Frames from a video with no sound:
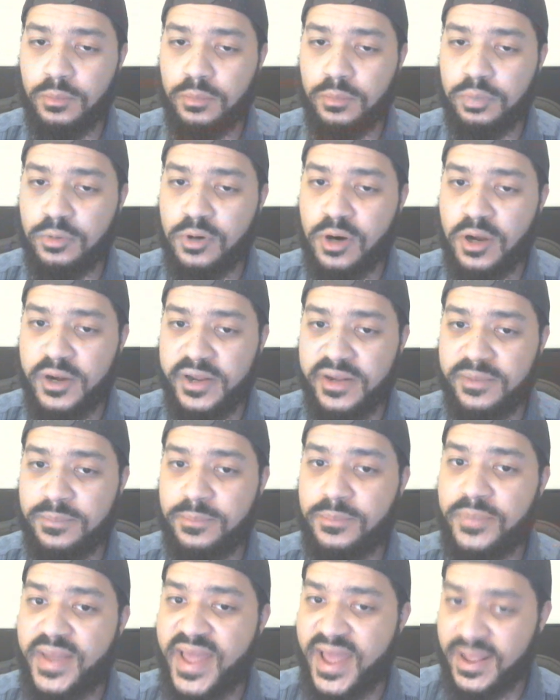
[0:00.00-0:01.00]
brought
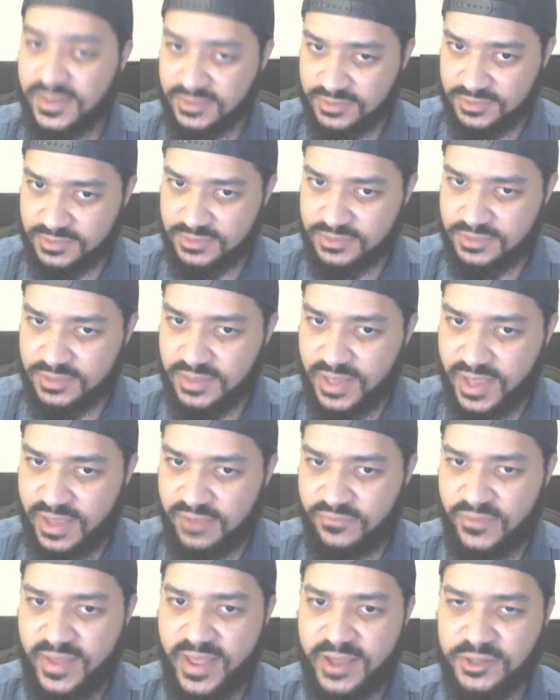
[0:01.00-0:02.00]
it back to
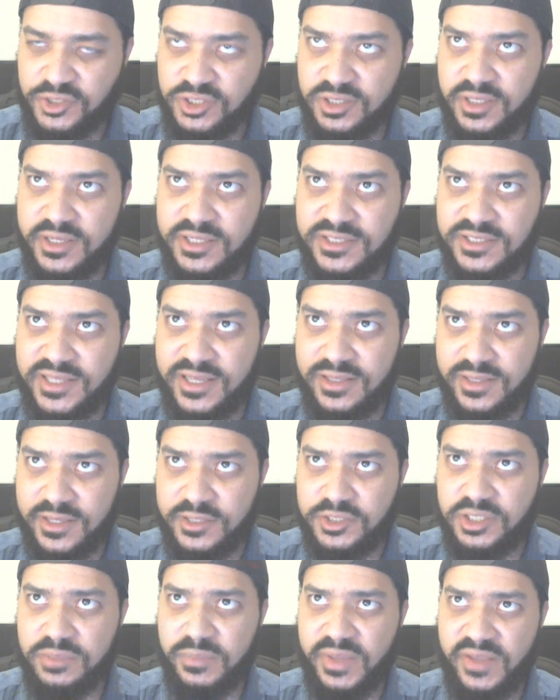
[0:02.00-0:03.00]
life, actually, because I
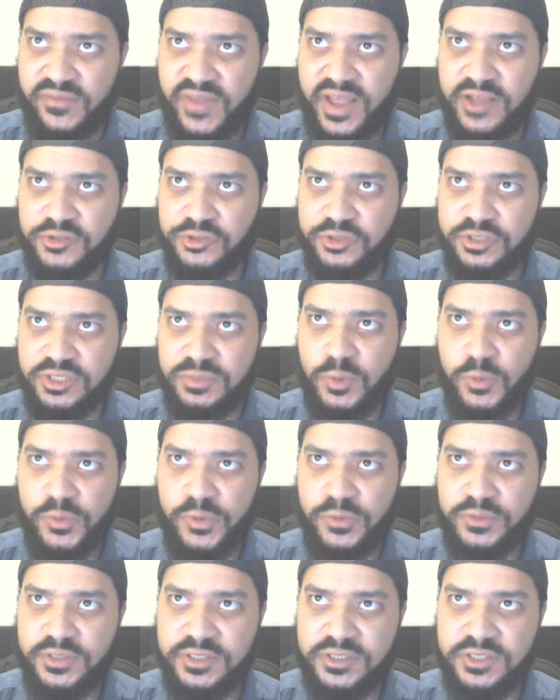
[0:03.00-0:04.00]
think she may have actually
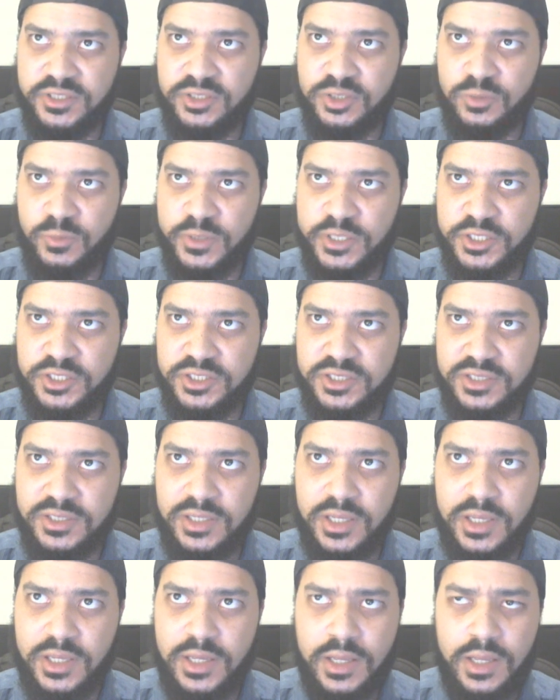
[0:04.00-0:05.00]
spoken on this
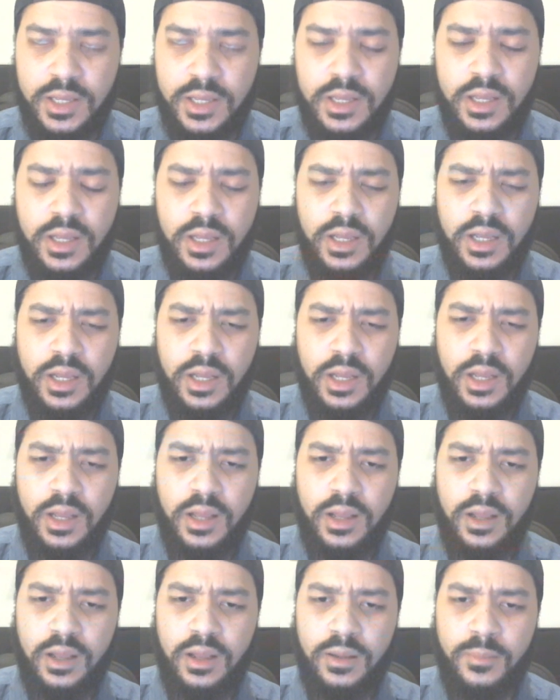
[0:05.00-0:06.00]
situation,
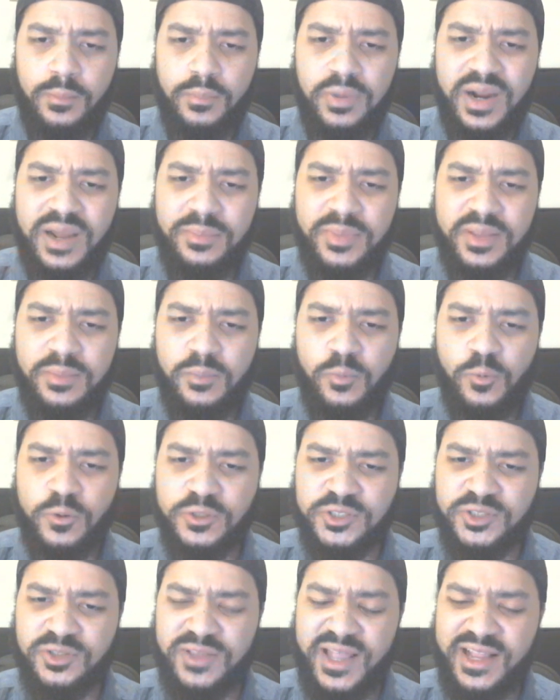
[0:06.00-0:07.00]
probably
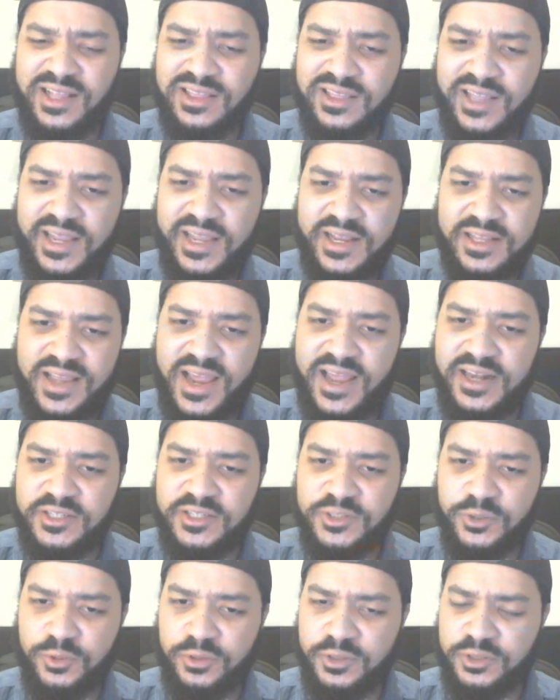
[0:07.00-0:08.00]
more so like late
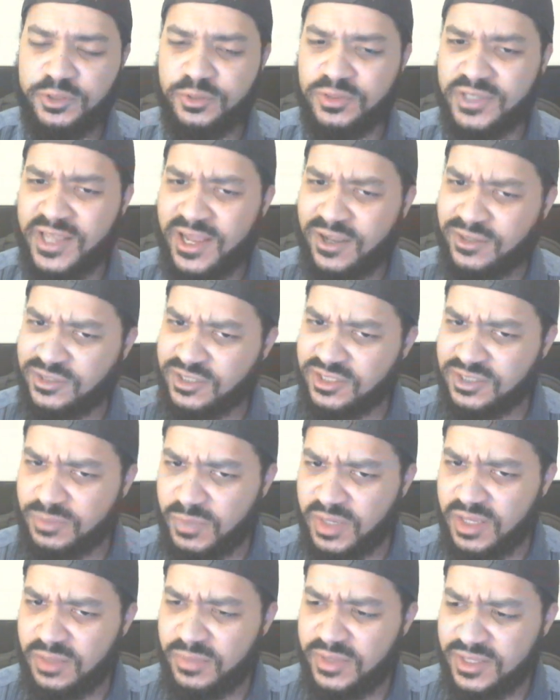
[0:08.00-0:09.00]
90s, early 2000s,
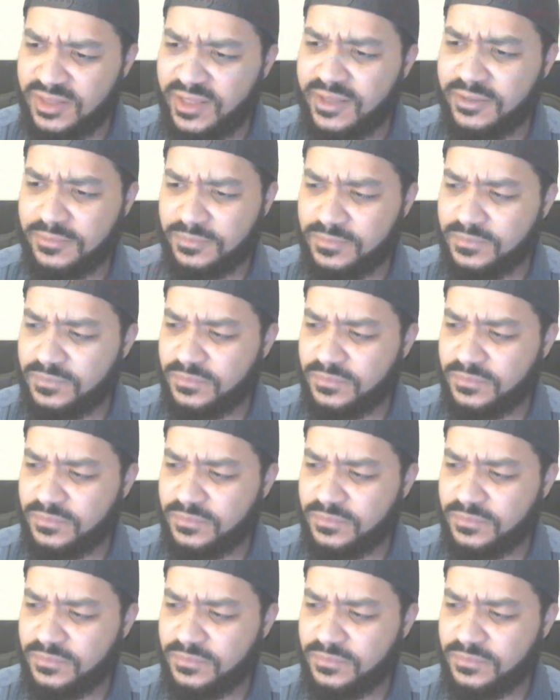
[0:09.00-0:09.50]
maybe like